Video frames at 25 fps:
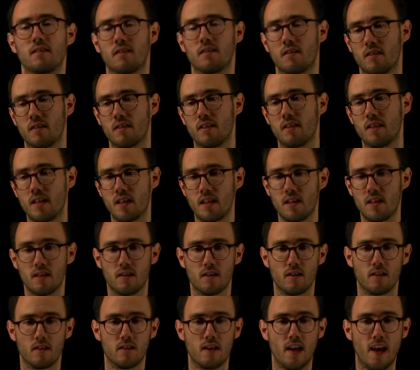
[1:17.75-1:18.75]
the
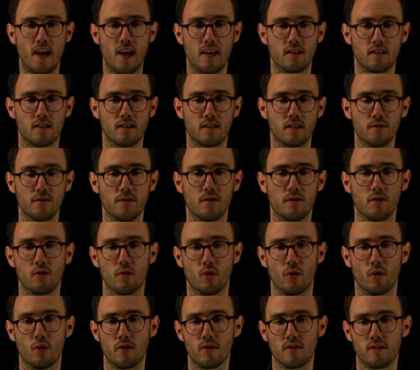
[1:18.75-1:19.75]
additive
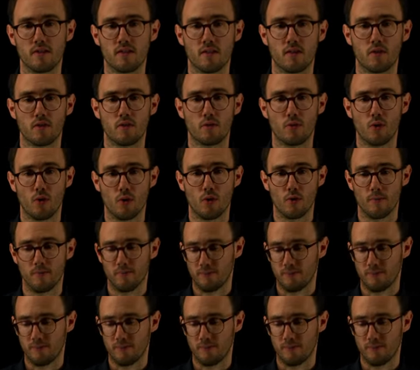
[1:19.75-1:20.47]
noise term.